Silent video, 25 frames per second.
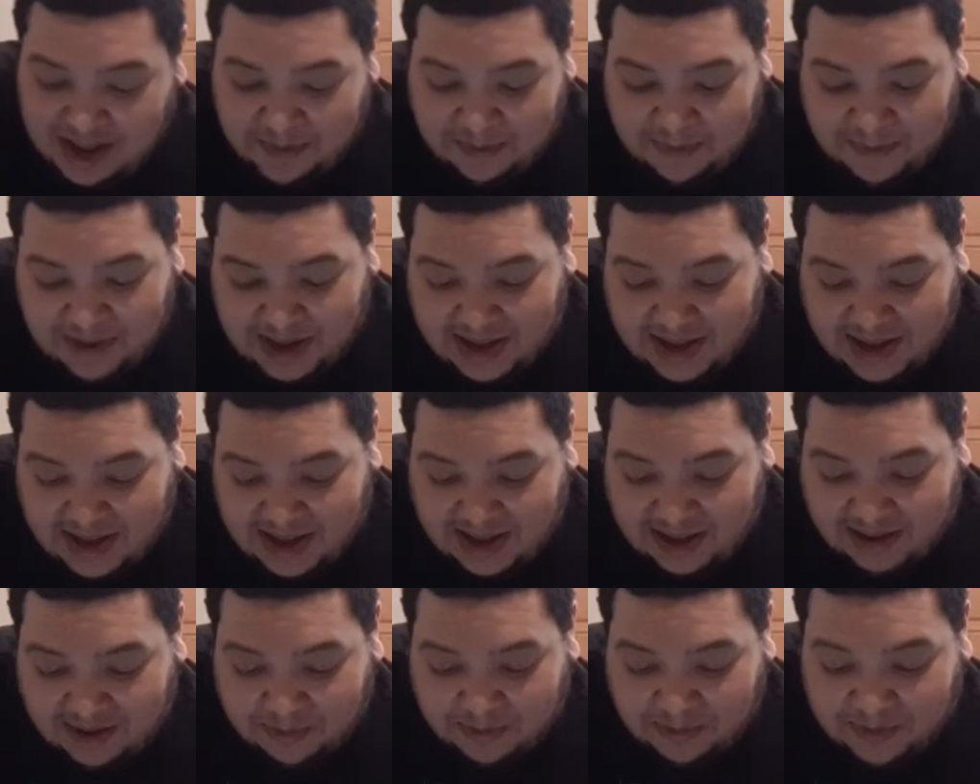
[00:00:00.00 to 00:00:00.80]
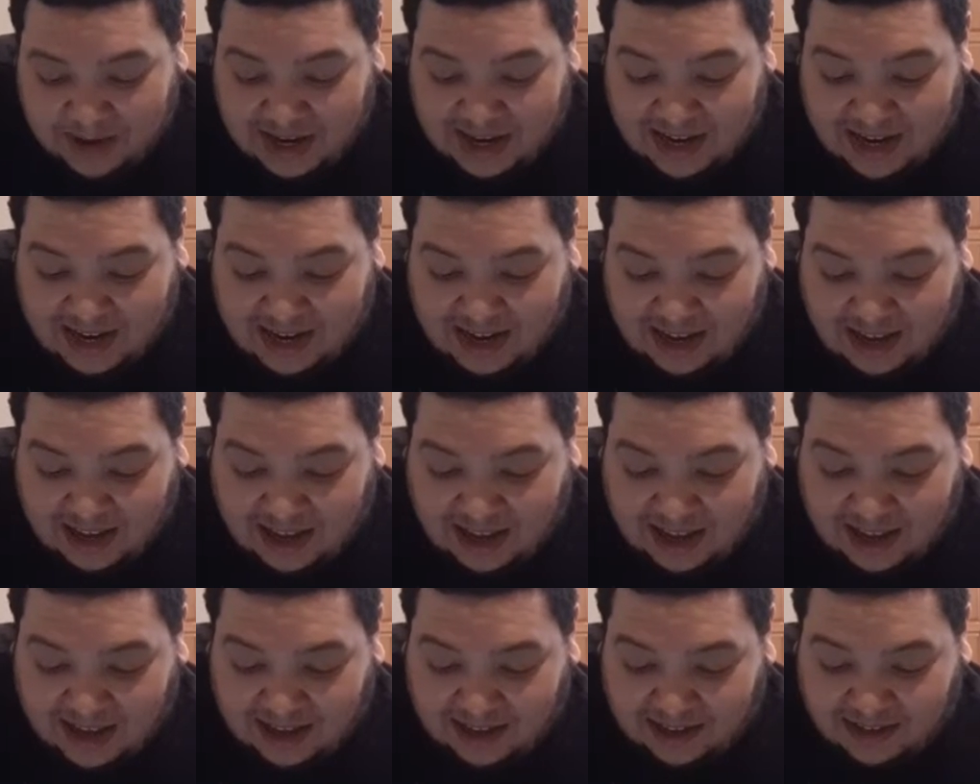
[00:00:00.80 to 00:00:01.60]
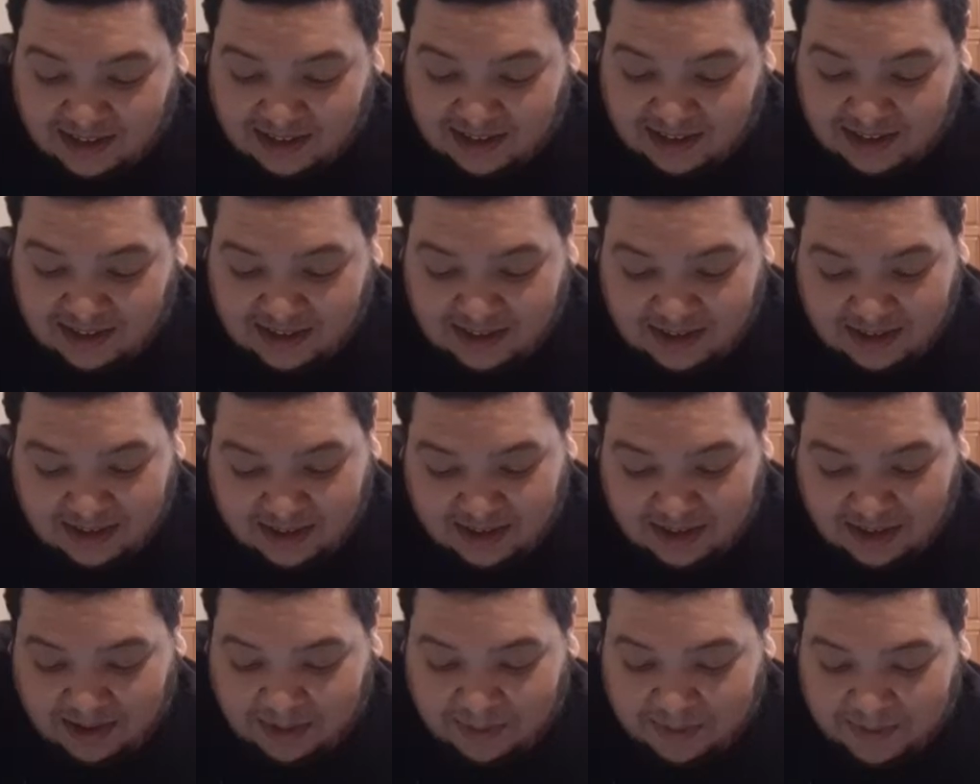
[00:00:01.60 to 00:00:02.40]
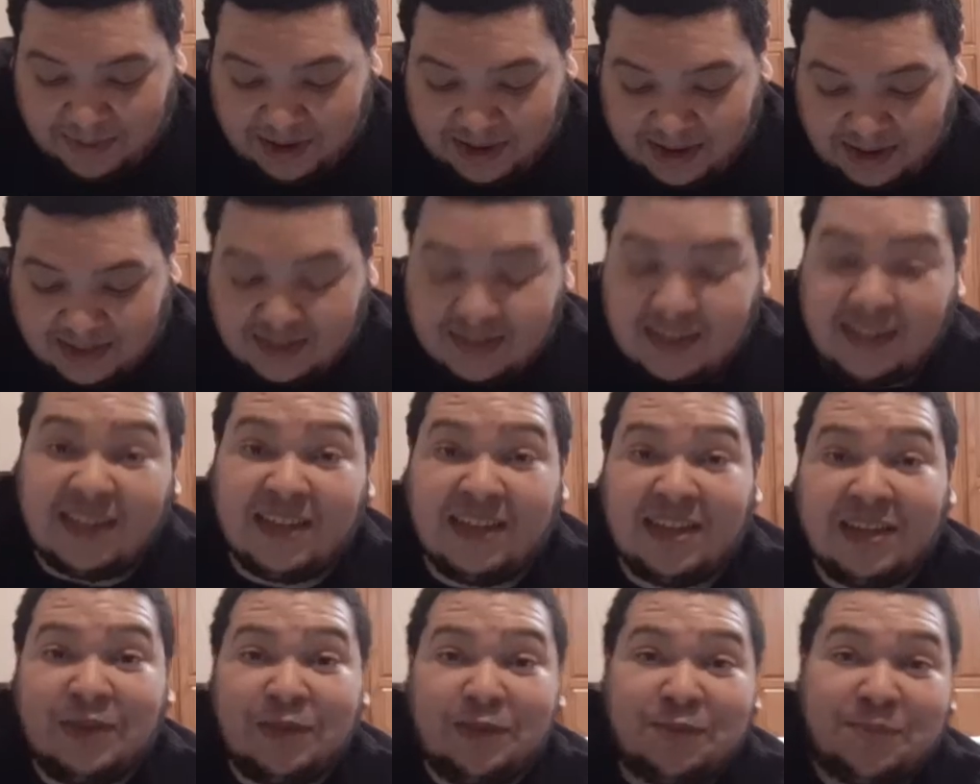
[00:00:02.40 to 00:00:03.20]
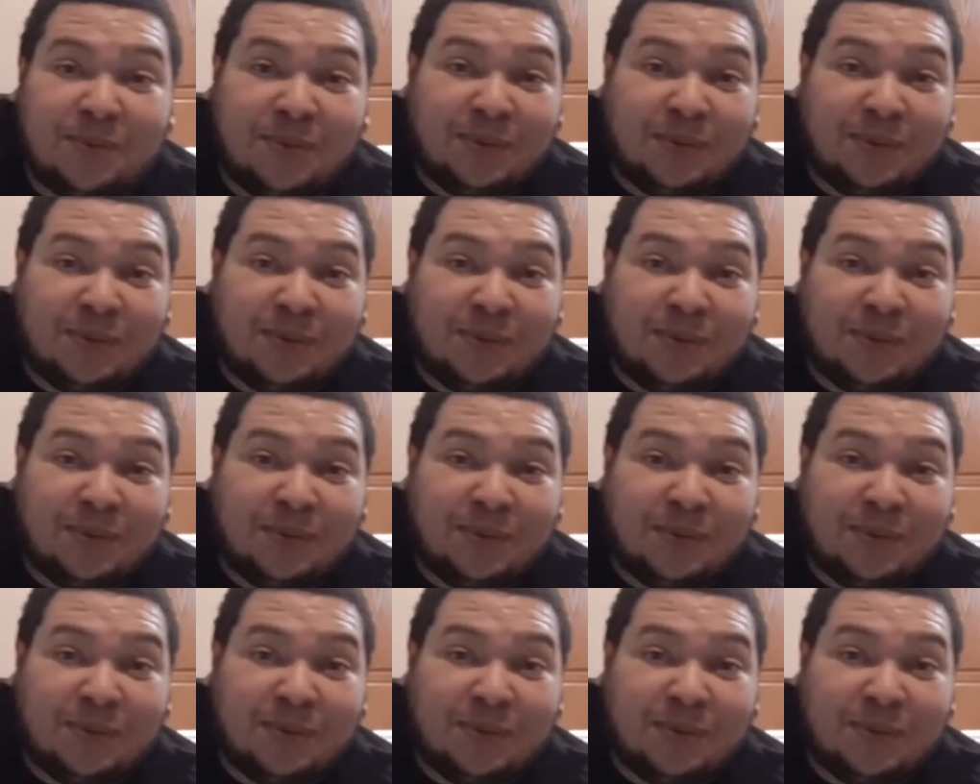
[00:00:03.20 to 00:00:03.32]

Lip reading: Man, we got, Steve